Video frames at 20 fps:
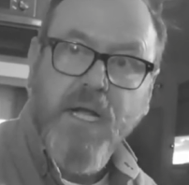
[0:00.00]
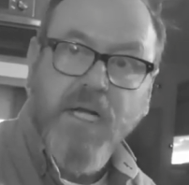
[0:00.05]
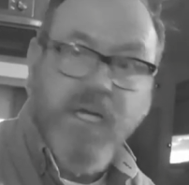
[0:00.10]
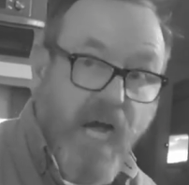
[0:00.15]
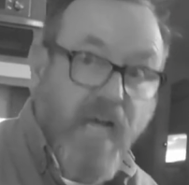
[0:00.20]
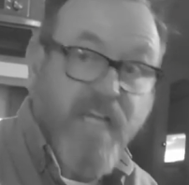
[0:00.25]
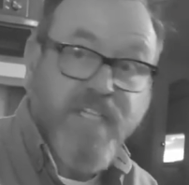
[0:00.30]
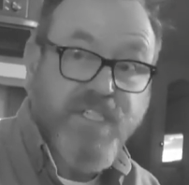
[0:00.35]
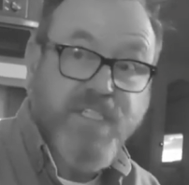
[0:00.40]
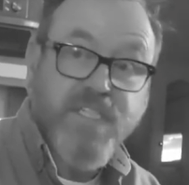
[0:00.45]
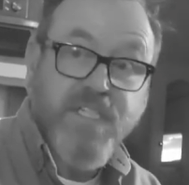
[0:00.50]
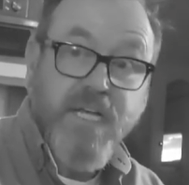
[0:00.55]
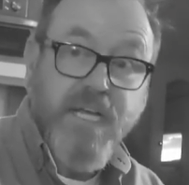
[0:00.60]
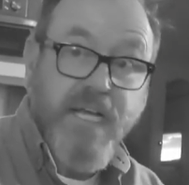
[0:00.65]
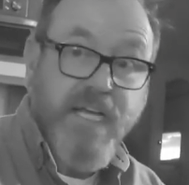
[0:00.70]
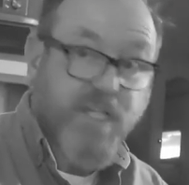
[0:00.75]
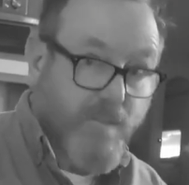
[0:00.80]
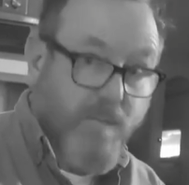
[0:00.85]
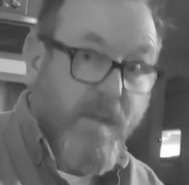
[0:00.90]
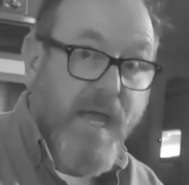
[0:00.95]
Gus
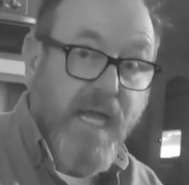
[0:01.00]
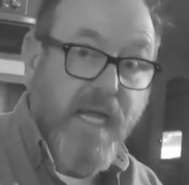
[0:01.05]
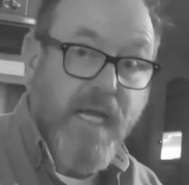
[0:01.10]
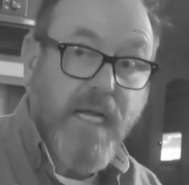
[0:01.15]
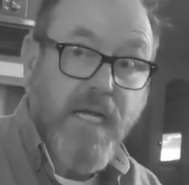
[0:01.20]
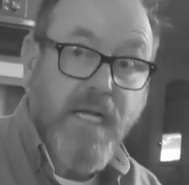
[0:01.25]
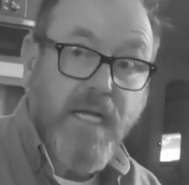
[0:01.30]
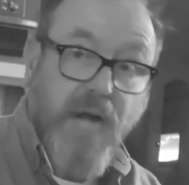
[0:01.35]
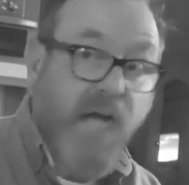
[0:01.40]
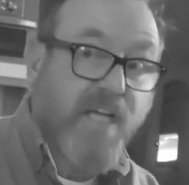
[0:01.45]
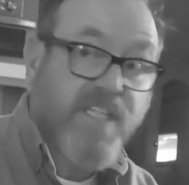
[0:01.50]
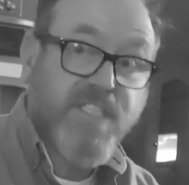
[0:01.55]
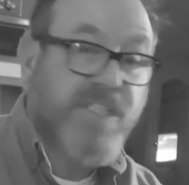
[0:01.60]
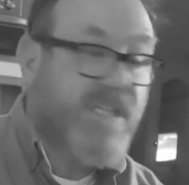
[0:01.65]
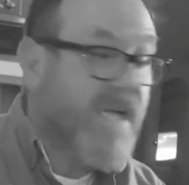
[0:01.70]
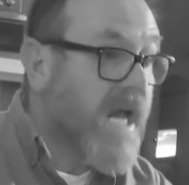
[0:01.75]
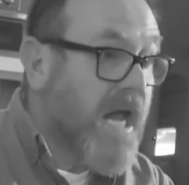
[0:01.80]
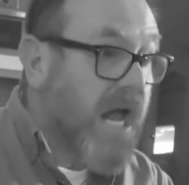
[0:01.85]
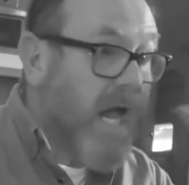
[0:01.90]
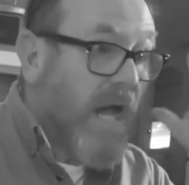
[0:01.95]
is me. Gus
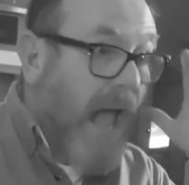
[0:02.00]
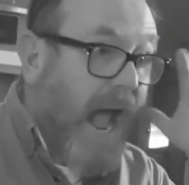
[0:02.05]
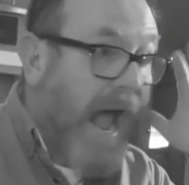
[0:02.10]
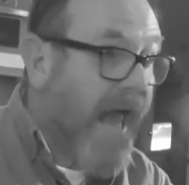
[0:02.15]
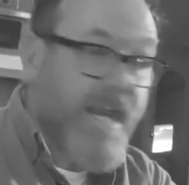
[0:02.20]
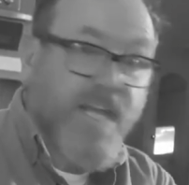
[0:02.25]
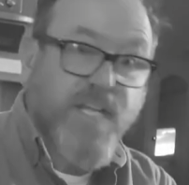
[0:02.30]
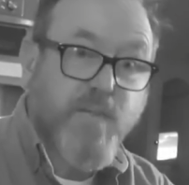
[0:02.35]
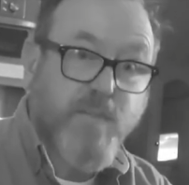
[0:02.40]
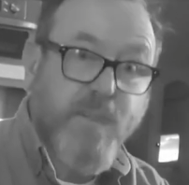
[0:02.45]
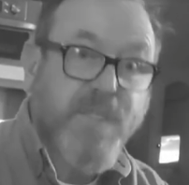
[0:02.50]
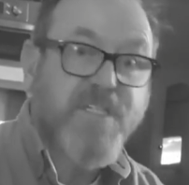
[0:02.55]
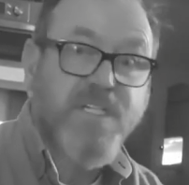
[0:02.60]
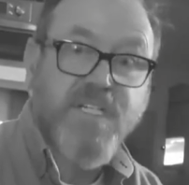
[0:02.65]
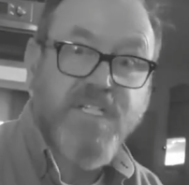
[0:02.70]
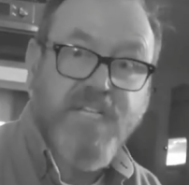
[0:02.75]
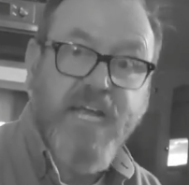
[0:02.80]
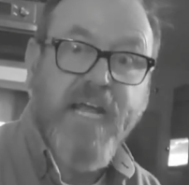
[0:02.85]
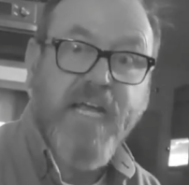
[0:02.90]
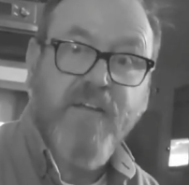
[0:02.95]
had his
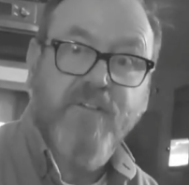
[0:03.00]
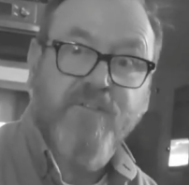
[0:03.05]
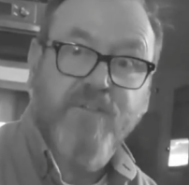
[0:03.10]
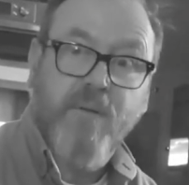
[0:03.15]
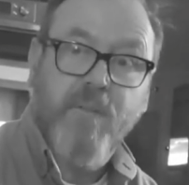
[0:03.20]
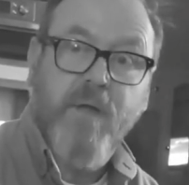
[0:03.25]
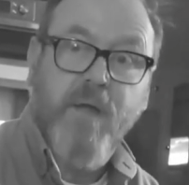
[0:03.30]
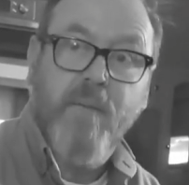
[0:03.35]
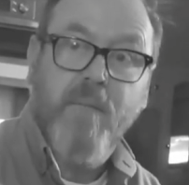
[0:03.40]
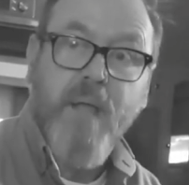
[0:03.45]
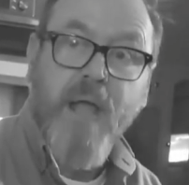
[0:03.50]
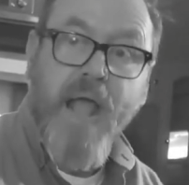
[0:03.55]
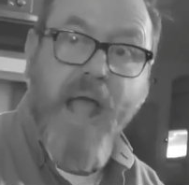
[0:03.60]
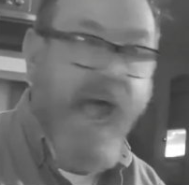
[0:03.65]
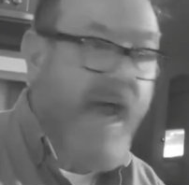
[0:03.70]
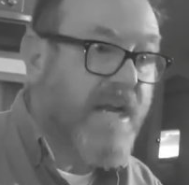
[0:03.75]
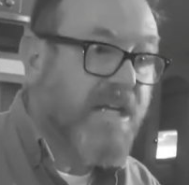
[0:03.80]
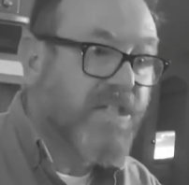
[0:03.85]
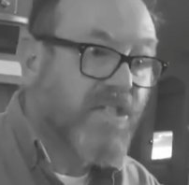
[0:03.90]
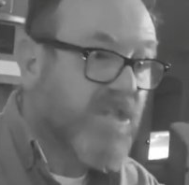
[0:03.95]
business taken from him
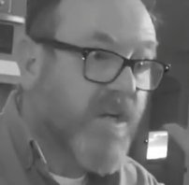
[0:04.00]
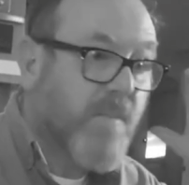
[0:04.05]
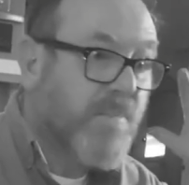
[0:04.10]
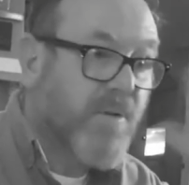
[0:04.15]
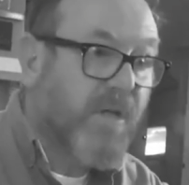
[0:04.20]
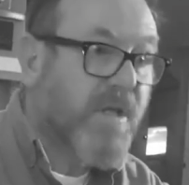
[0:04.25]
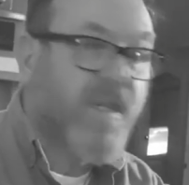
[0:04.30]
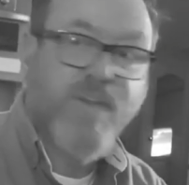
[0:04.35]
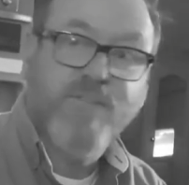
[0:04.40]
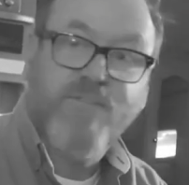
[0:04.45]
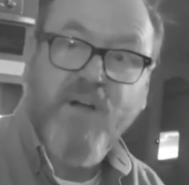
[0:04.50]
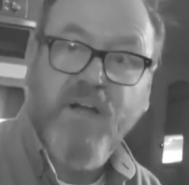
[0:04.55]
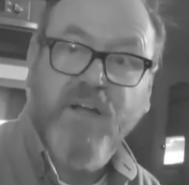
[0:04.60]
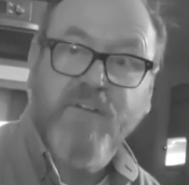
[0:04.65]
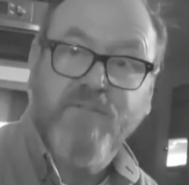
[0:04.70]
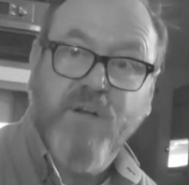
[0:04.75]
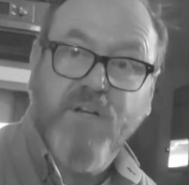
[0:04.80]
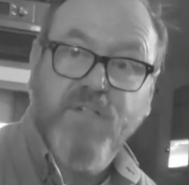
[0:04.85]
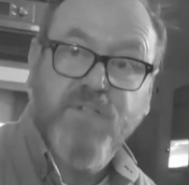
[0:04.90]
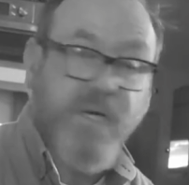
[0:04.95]
and is completely
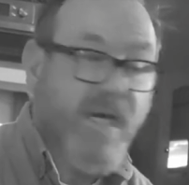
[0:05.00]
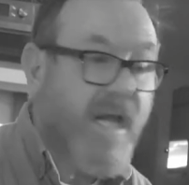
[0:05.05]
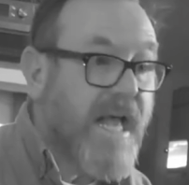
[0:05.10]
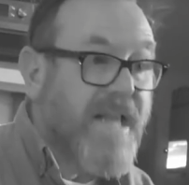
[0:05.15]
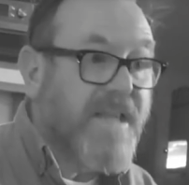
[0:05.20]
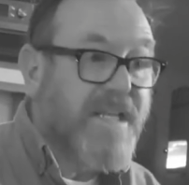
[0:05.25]
fucking frustrated.